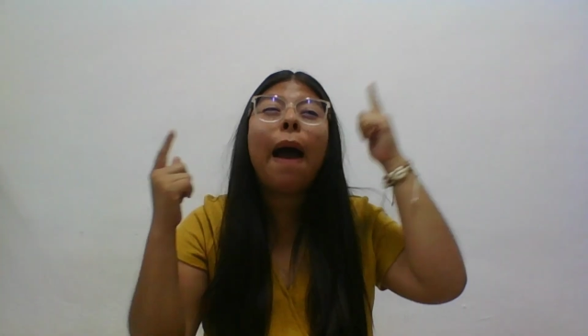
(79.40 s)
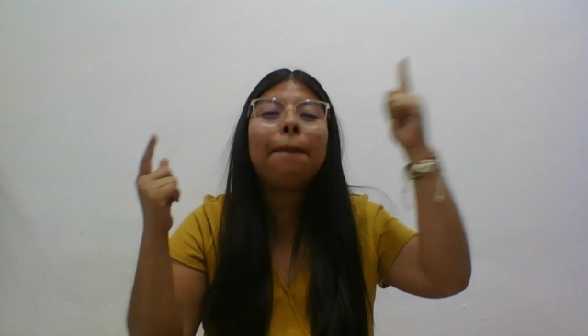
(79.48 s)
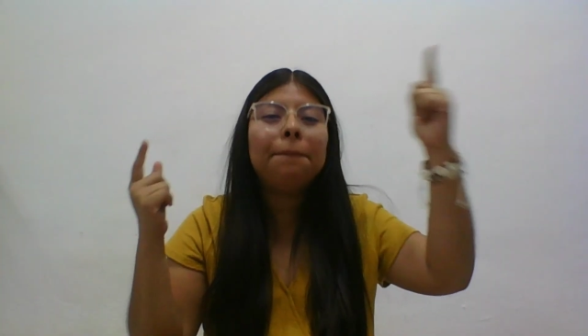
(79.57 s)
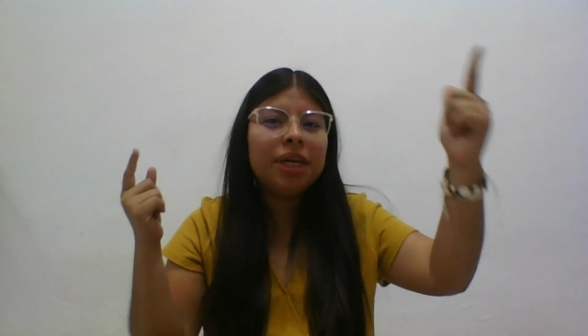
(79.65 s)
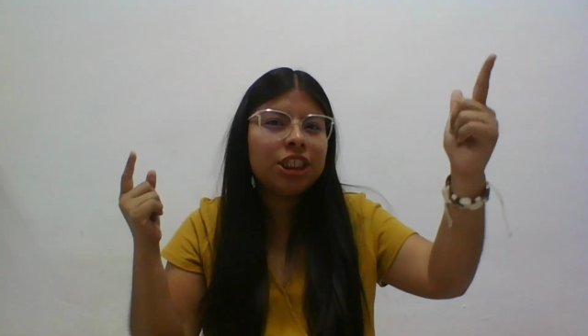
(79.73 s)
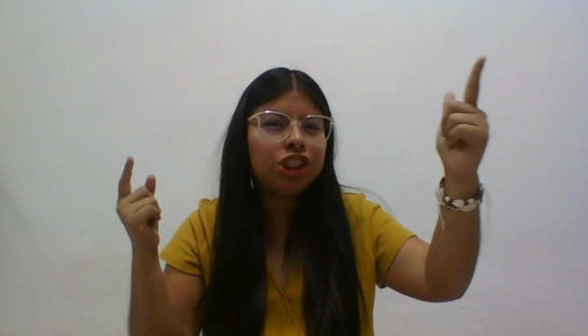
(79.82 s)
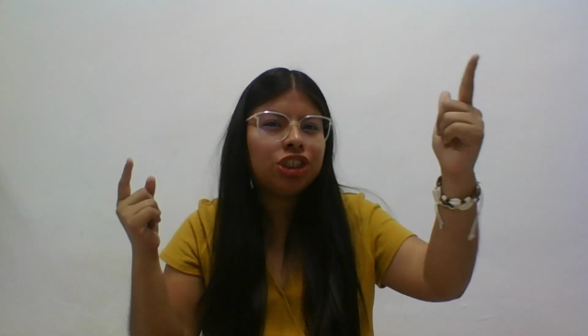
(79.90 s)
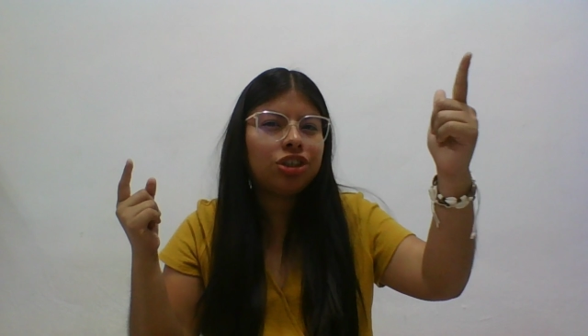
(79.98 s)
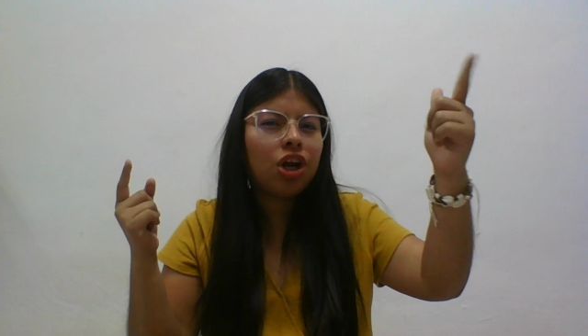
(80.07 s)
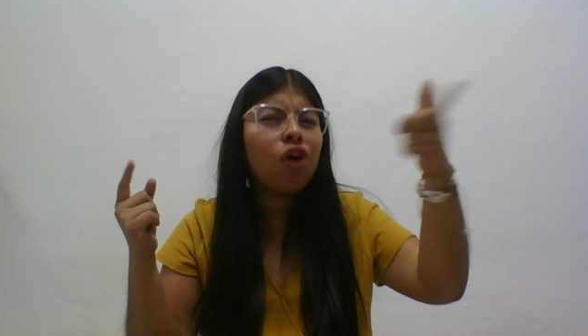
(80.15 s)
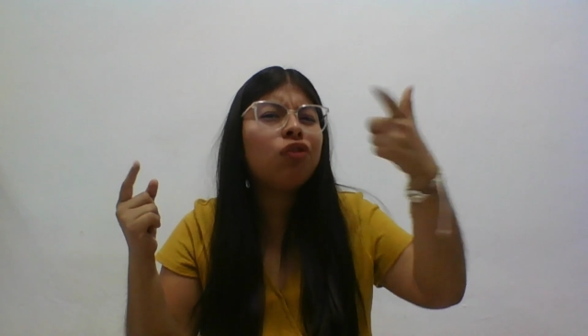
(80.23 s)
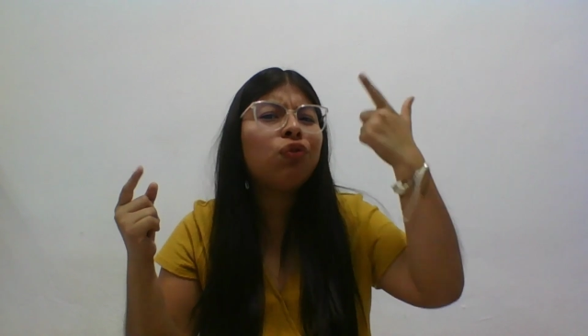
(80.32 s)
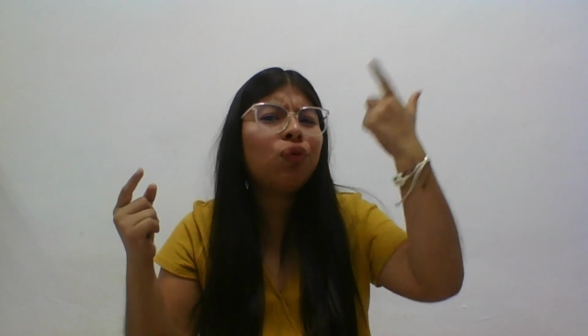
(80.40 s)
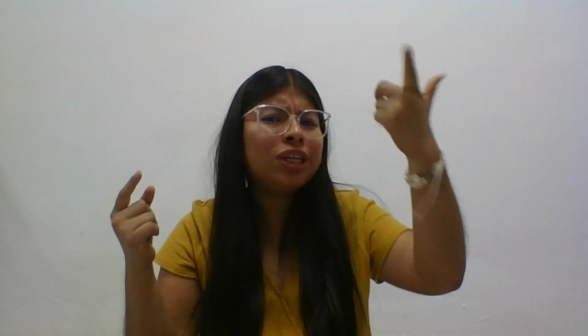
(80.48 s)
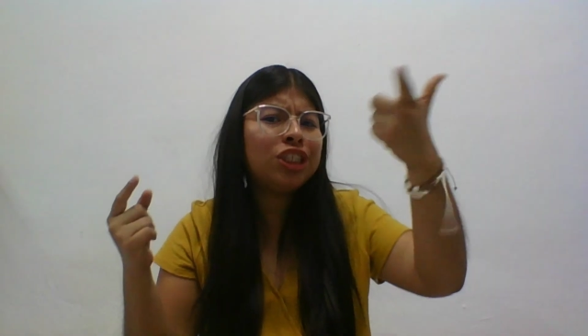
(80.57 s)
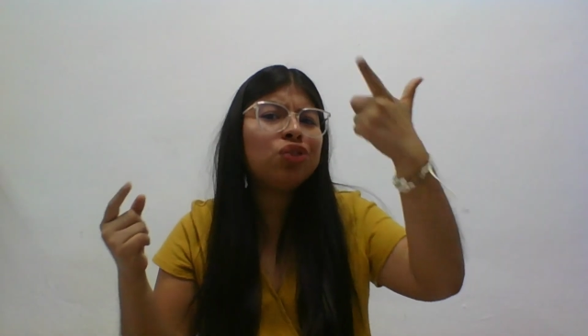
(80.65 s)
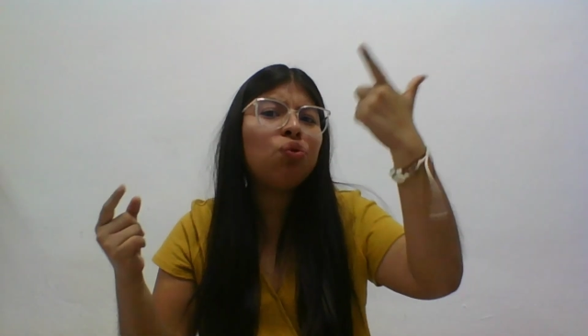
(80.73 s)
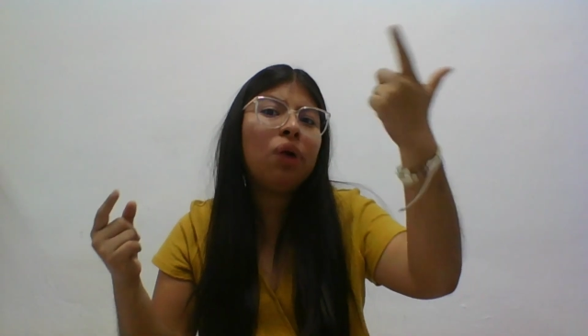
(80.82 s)
a vision of
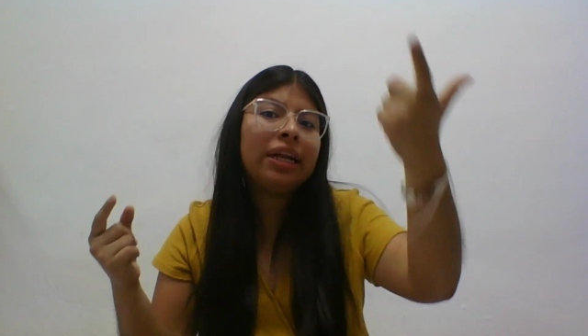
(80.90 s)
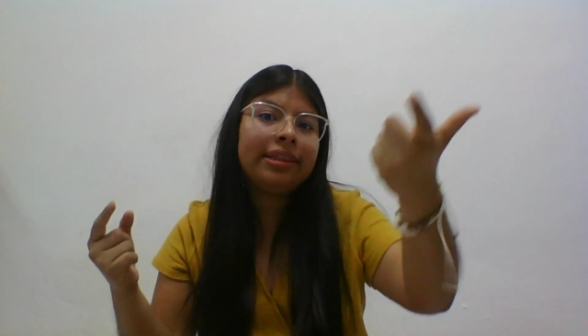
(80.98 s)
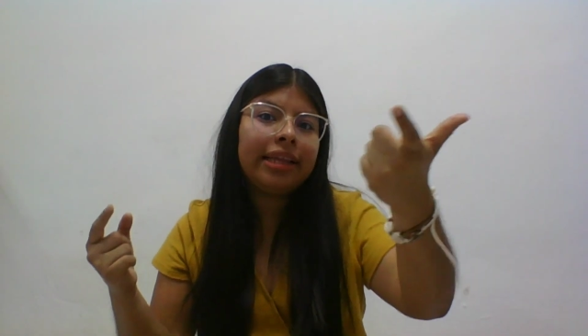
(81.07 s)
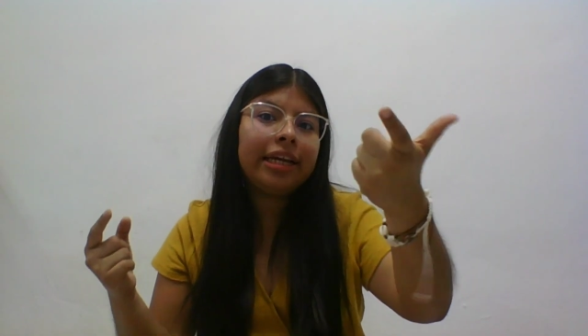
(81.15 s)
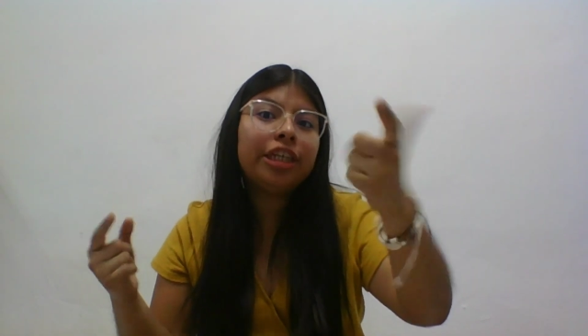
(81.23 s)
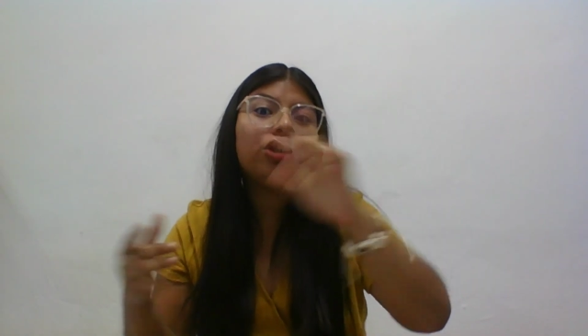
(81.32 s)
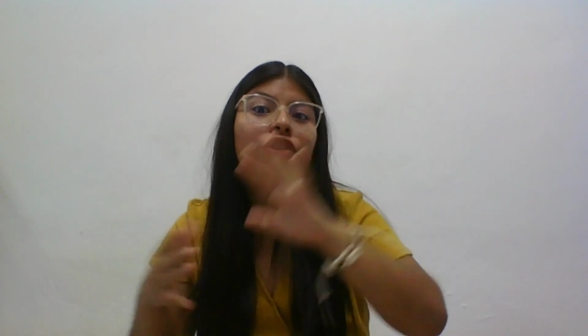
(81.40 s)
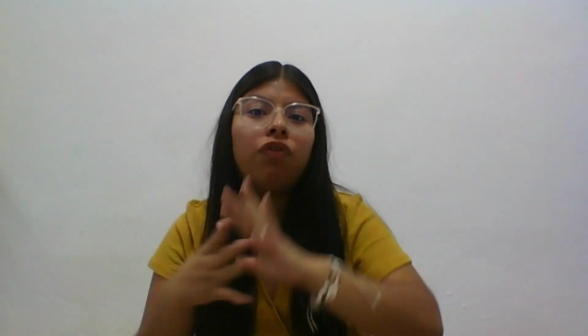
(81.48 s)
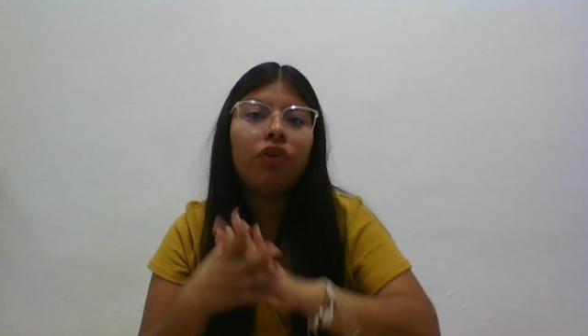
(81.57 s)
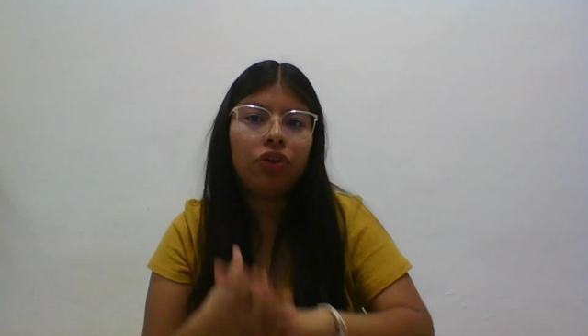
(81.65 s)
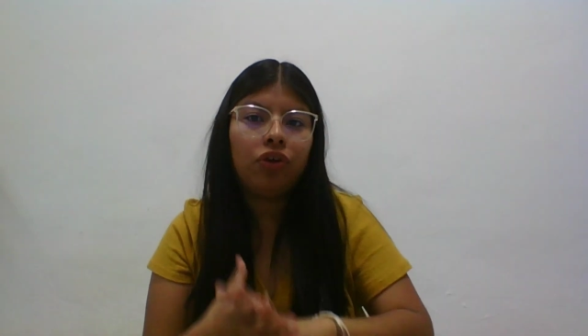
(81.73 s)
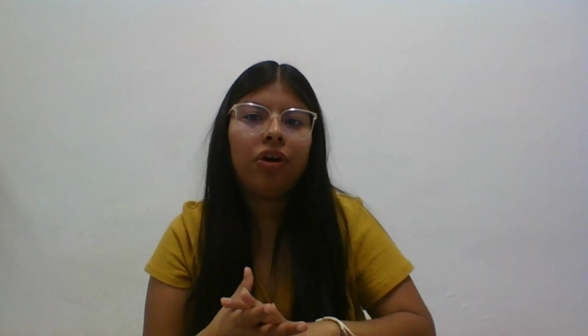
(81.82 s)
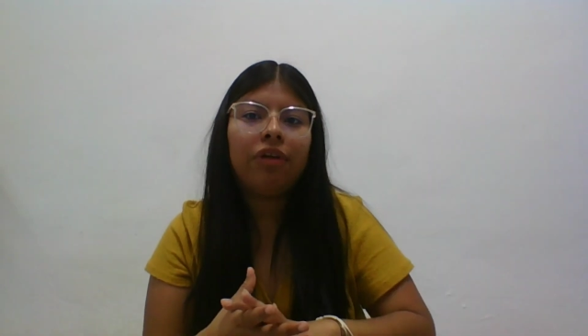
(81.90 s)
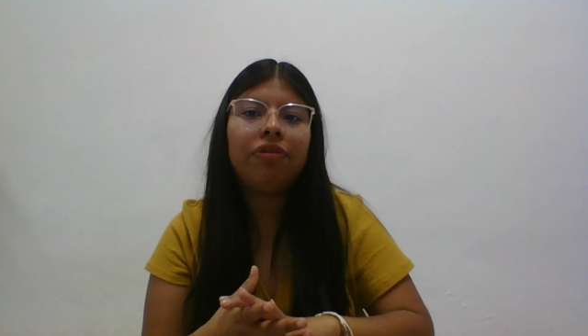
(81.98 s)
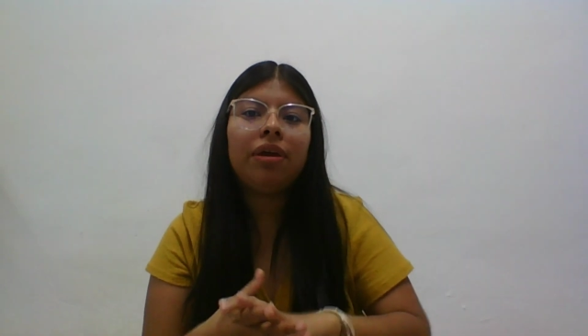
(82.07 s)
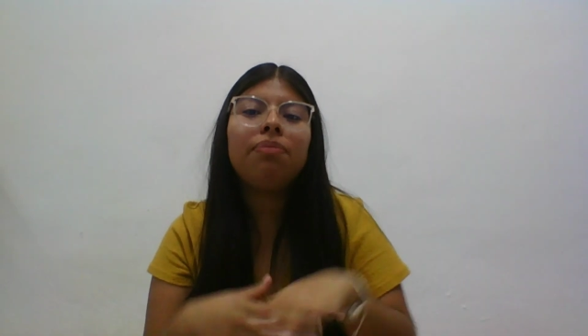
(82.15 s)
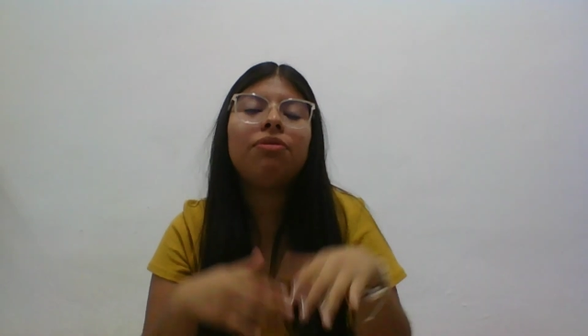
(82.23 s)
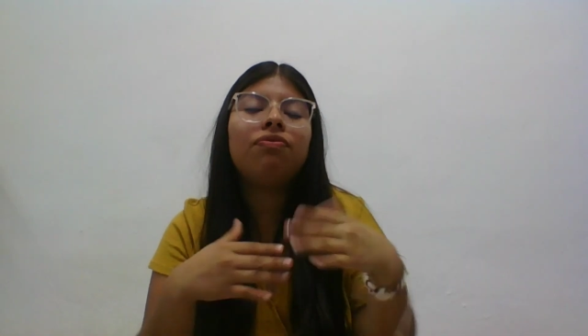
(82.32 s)
what you want in your
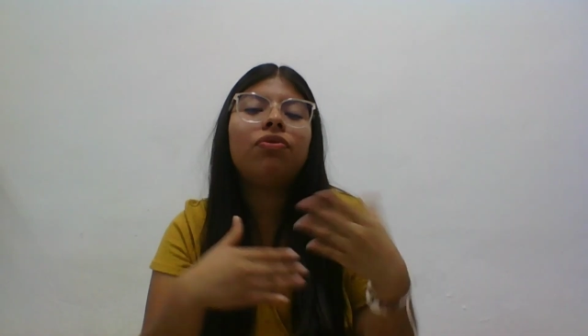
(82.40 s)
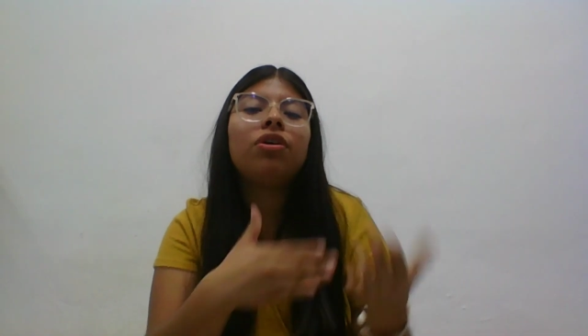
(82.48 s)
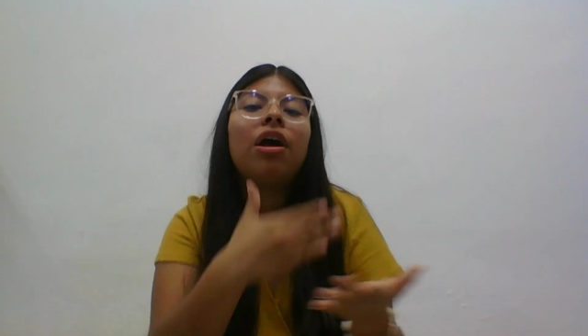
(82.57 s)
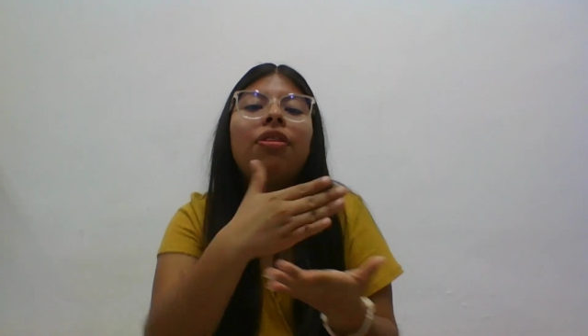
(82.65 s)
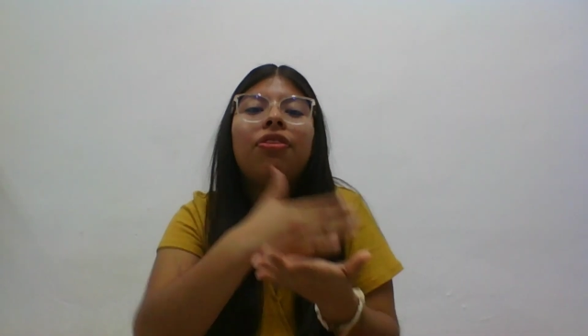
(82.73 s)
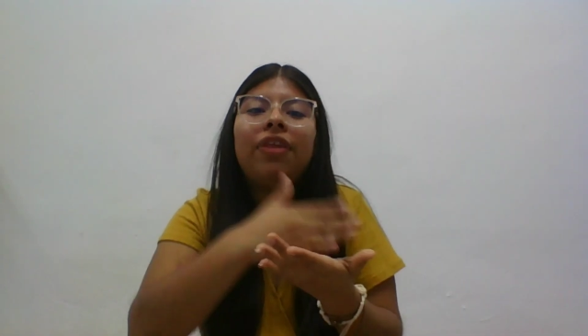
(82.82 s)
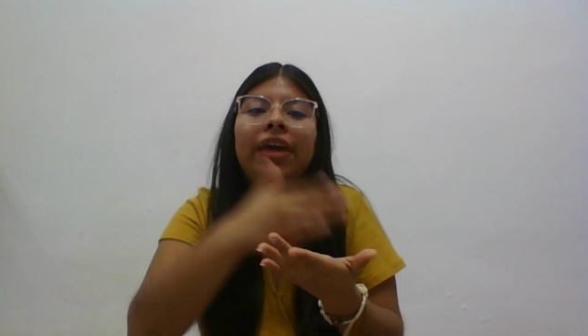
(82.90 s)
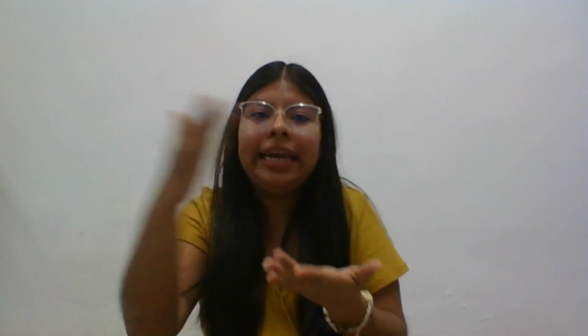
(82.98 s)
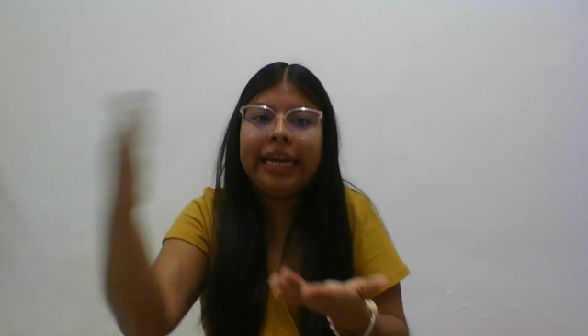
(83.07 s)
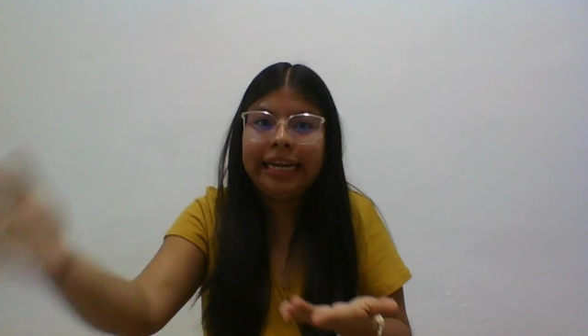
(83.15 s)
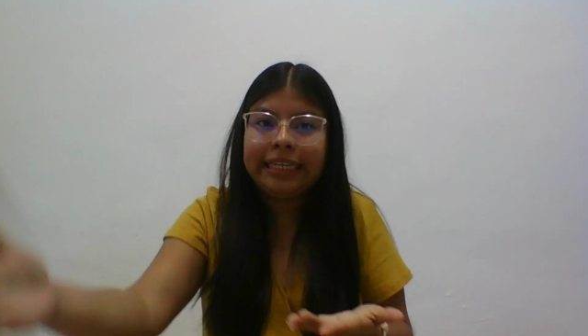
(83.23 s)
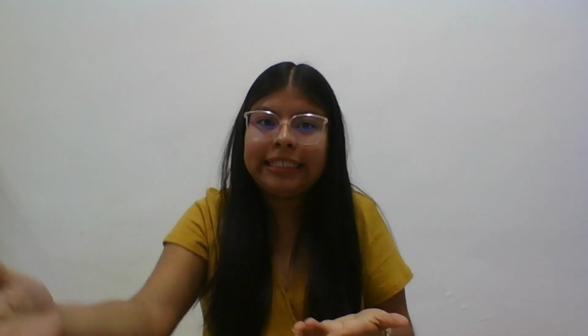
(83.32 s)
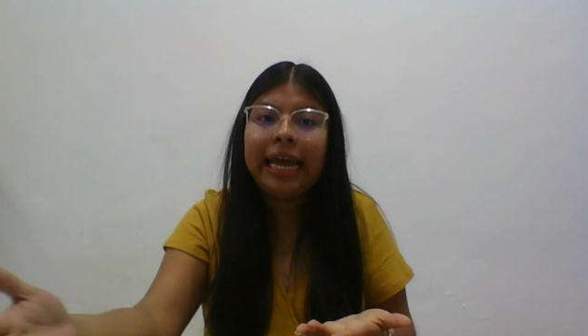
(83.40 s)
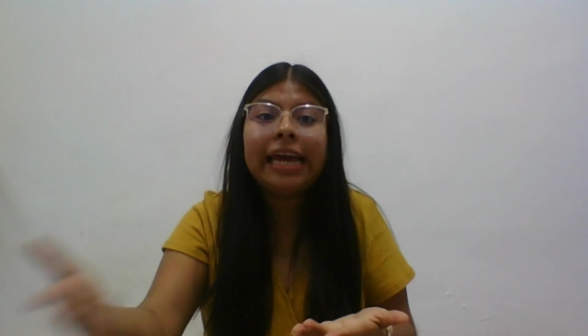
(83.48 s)
photography before taking it.